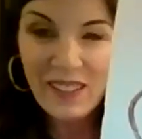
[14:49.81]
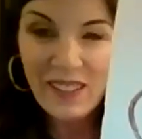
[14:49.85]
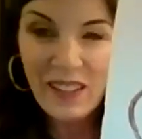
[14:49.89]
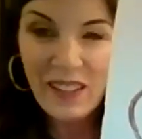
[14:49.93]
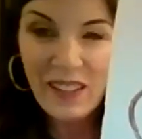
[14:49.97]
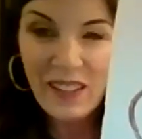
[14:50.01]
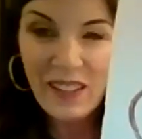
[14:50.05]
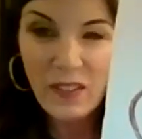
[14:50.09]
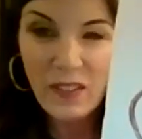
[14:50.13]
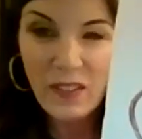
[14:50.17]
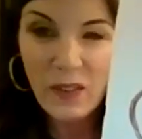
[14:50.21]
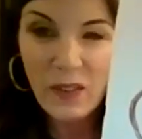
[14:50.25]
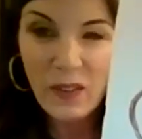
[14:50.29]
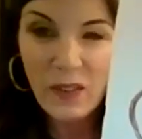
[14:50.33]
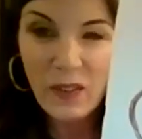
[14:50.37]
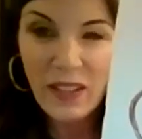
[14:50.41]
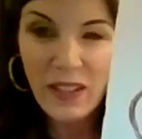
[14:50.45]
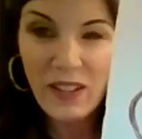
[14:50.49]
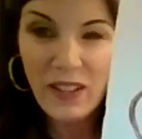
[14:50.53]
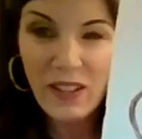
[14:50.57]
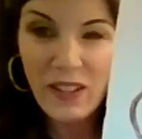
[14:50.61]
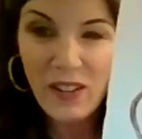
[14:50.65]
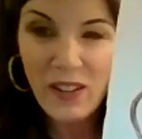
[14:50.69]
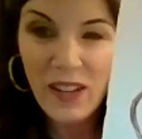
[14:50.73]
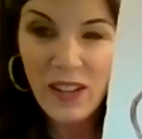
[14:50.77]
Everyone
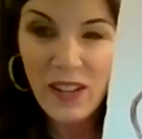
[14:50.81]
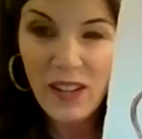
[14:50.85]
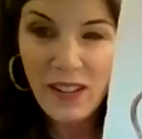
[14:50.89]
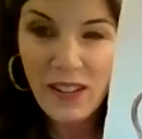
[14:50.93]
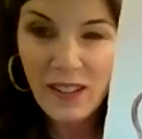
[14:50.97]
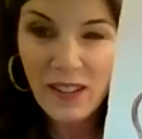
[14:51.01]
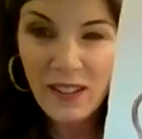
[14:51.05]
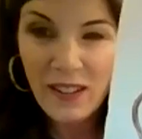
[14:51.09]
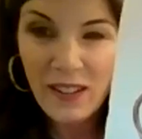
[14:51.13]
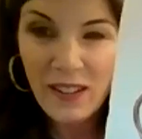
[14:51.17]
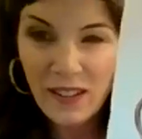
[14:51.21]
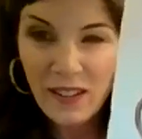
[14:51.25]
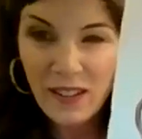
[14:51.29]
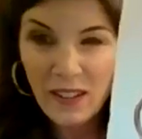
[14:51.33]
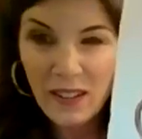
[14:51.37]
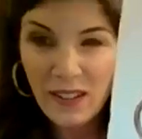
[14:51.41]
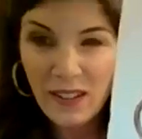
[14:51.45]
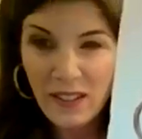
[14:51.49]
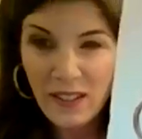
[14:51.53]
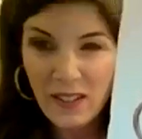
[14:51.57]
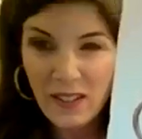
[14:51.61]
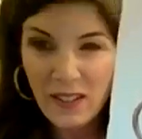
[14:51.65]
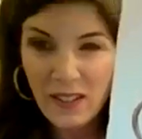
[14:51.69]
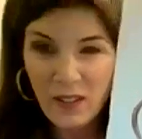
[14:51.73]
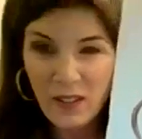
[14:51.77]
good?
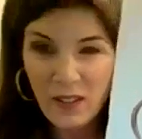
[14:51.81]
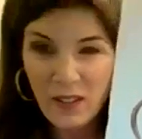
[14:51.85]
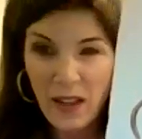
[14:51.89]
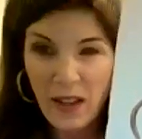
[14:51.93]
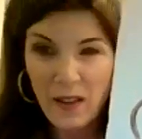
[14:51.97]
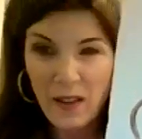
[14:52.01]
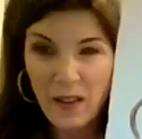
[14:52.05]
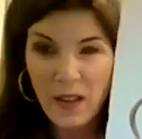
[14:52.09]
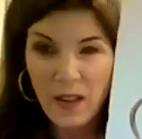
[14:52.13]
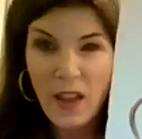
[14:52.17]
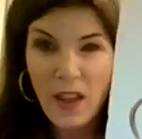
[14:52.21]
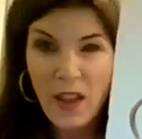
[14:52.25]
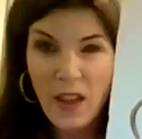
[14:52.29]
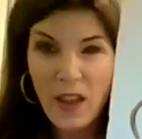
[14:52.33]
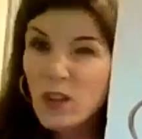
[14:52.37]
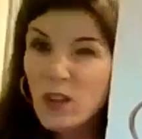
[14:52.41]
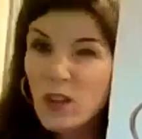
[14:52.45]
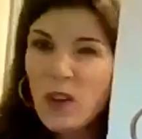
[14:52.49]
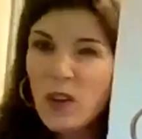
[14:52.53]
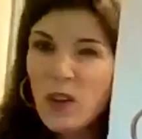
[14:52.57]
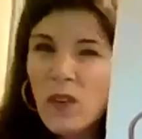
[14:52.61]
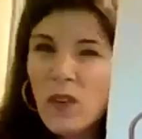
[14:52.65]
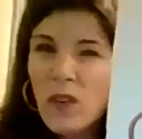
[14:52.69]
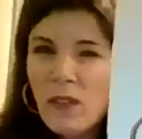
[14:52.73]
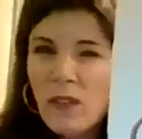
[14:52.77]
Okay. If you
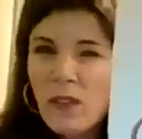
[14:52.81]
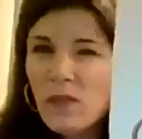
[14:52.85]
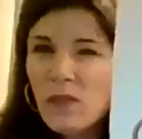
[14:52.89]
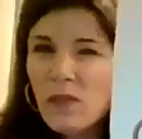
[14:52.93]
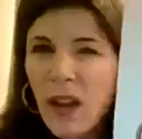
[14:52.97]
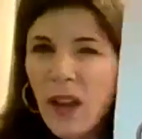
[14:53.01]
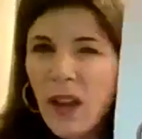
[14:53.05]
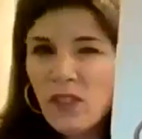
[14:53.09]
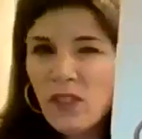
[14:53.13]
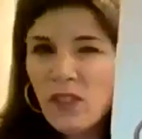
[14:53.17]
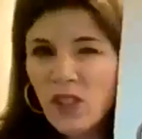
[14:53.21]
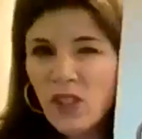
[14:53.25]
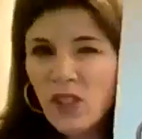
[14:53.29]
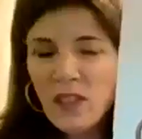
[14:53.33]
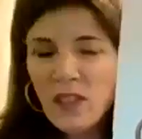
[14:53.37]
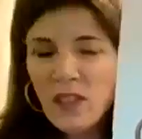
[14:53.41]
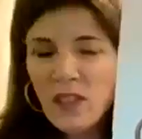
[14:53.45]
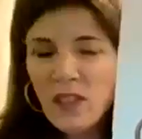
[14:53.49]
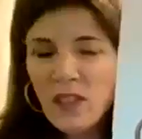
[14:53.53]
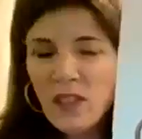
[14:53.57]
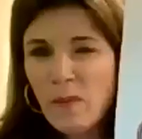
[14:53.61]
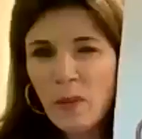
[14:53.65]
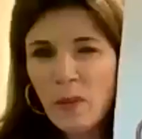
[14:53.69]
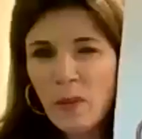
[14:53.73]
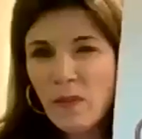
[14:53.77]
don't have red, just
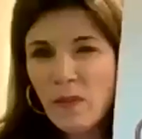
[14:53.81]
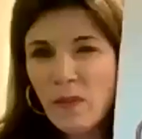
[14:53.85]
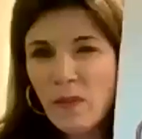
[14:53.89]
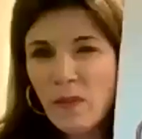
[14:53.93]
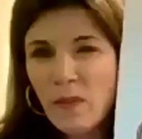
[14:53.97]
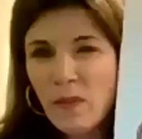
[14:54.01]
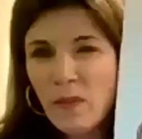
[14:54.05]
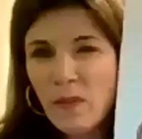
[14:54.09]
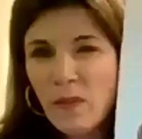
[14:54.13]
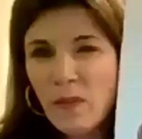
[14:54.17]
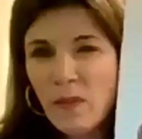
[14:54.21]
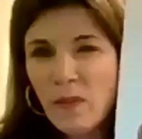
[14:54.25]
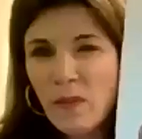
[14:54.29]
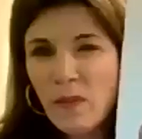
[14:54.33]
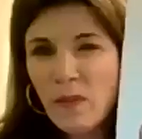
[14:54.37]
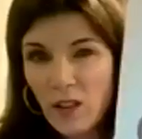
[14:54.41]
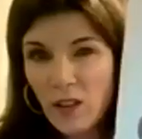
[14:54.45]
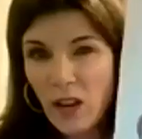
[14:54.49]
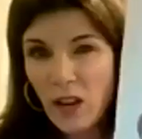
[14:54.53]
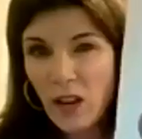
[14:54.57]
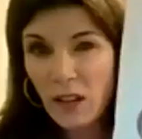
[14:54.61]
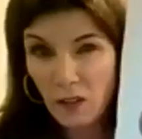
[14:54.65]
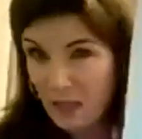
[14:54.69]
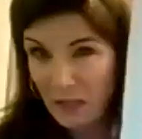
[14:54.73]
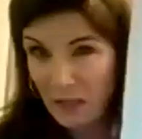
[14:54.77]
improvise. Use another
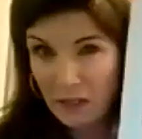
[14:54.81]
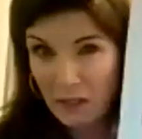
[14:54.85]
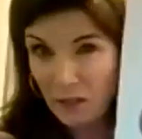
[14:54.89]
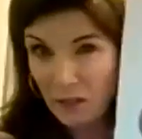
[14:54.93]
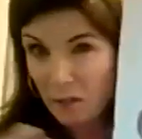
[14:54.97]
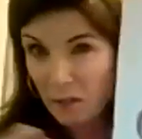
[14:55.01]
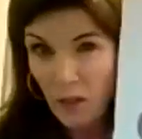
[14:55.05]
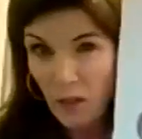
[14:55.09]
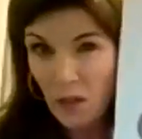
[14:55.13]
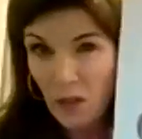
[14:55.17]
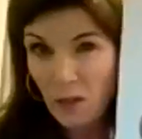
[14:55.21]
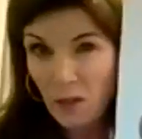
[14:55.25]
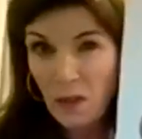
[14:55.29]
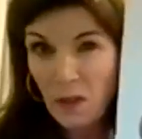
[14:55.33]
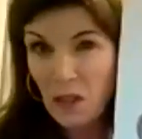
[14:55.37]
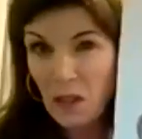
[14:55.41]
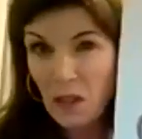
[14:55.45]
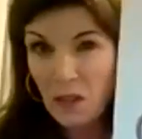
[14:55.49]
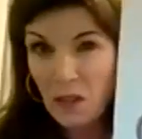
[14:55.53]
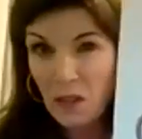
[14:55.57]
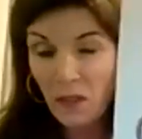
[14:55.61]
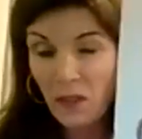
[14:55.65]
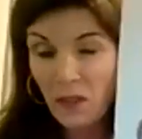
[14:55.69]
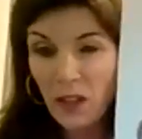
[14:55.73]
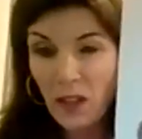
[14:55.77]
color. Reindeer, you could be a
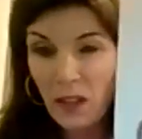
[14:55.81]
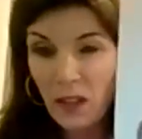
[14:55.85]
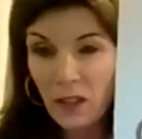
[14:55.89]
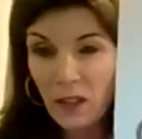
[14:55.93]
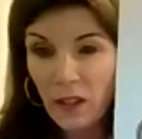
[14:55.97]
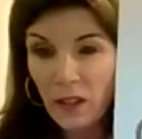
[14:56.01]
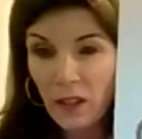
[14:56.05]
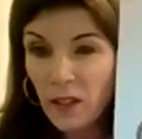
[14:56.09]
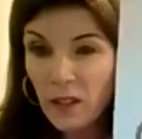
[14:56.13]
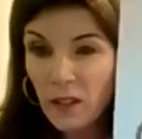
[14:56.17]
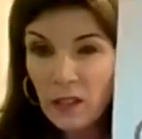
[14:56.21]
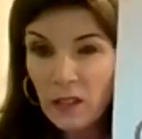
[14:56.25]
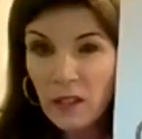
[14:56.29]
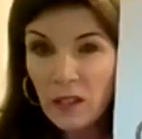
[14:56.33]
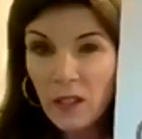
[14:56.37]
different color.